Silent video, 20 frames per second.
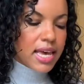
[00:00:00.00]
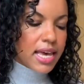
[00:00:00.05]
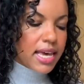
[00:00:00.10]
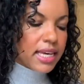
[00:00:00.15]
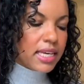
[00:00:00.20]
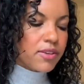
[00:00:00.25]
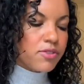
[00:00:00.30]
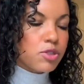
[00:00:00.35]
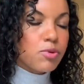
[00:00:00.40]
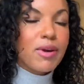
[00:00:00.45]

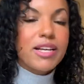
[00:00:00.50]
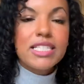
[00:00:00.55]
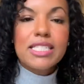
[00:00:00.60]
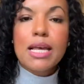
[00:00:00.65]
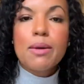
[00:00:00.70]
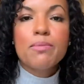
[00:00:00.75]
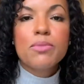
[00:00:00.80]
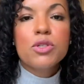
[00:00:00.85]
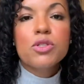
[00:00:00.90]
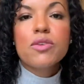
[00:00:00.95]
It gives you
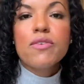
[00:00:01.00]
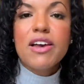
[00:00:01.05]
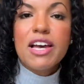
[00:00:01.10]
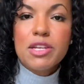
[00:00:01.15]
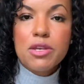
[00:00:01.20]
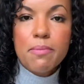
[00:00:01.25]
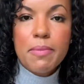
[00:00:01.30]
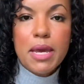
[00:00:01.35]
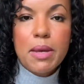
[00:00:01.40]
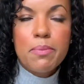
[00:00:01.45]
examples of how
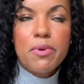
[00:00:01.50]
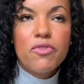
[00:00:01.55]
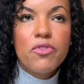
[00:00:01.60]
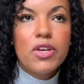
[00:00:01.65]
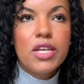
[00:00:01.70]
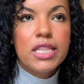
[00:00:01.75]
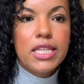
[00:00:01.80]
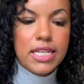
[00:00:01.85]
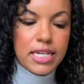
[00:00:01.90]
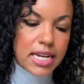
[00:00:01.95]
you may be
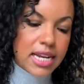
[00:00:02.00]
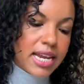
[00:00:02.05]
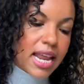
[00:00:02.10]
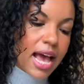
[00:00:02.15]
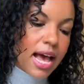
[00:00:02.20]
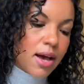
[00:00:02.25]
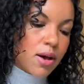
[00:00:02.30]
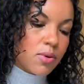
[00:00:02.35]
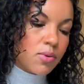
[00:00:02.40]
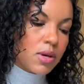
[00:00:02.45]
feeling and
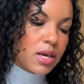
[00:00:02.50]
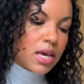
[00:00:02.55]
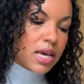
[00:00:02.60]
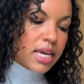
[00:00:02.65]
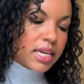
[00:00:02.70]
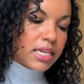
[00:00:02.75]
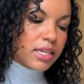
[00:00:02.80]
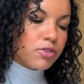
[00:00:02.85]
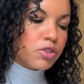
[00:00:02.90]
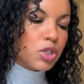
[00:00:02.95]
how
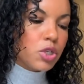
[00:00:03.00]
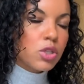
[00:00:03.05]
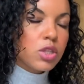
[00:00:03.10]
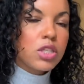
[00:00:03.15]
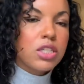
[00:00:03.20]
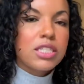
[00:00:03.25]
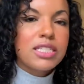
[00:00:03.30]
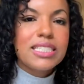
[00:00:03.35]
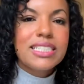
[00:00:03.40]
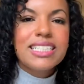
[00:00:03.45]
gives
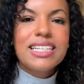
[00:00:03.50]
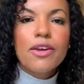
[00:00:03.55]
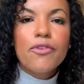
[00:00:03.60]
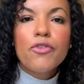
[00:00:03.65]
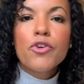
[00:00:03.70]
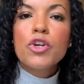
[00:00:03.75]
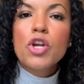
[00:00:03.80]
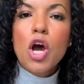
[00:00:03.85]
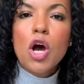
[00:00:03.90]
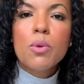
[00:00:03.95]
you
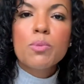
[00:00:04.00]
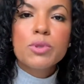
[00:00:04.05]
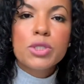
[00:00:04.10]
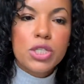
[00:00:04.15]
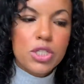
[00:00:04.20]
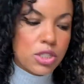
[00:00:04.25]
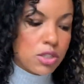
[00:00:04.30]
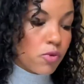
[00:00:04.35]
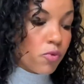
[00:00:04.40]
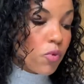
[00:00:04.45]
different
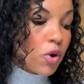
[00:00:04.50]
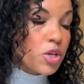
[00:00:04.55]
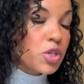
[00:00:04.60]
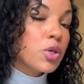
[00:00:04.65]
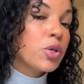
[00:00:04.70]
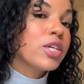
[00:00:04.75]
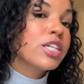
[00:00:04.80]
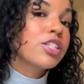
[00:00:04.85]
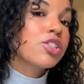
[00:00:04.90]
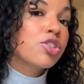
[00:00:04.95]
options of what
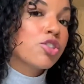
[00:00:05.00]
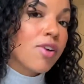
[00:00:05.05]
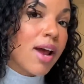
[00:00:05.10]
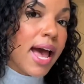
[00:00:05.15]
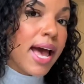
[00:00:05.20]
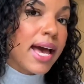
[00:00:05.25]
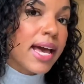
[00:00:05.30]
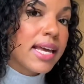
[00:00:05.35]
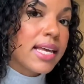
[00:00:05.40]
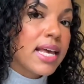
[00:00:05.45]
you can
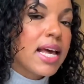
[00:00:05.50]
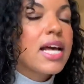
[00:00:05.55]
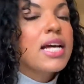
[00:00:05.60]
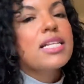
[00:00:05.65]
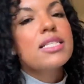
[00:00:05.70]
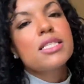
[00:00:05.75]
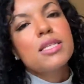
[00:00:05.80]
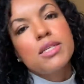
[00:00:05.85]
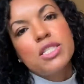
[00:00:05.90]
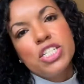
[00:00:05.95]
try
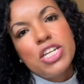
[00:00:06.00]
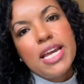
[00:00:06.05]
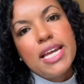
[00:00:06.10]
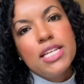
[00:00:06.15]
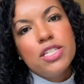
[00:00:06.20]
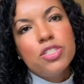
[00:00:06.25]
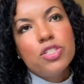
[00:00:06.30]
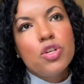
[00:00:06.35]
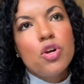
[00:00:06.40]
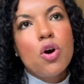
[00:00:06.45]
to
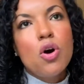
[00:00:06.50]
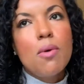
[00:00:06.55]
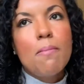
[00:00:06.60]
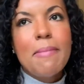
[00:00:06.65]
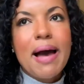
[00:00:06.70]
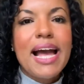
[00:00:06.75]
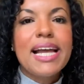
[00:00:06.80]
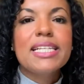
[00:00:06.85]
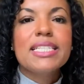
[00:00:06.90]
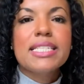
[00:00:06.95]
change your
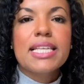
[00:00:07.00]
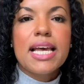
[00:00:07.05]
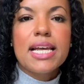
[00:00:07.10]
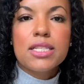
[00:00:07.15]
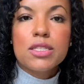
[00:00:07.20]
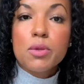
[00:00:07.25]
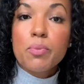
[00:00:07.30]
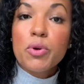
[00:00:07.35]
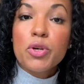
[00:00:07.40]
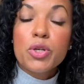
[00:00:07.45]
mindset
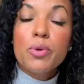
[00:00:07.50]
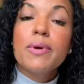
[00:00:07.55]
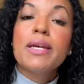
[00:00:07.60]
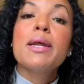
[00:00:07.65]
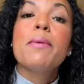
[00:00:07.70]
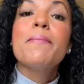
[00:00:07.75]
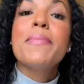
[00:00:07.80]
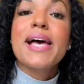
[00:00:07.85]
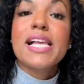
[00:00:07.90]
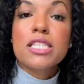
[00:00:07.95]
and to put you in
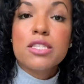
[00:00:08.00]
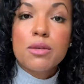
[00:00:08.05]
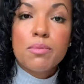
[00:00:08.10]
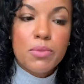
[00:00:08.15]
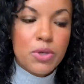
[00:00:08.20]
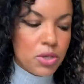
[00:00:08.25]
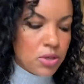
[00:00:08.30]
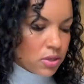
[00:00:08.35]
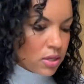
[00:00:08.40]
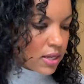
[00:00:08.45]
a better
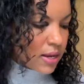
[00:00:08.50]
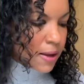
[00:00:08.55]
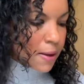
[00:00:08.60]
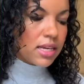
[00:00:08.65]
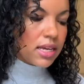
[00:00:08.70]
mood.